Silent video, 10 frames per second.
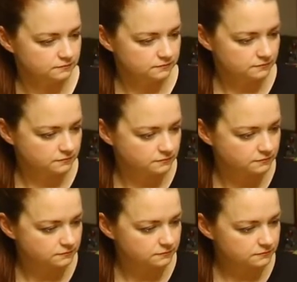
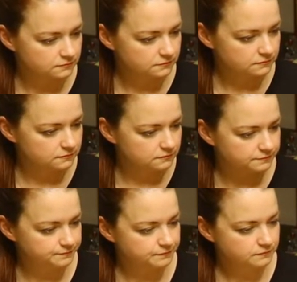
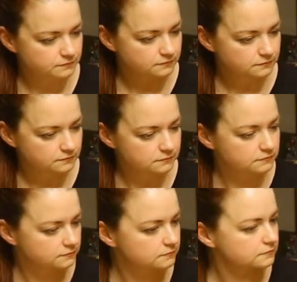
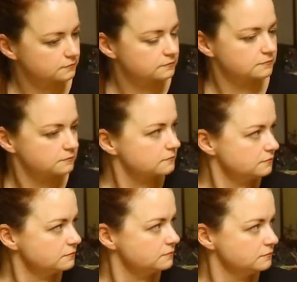
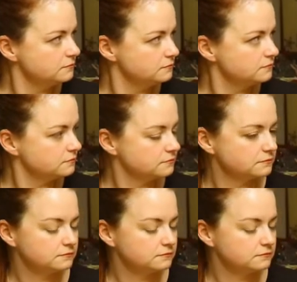This person isn't speaking.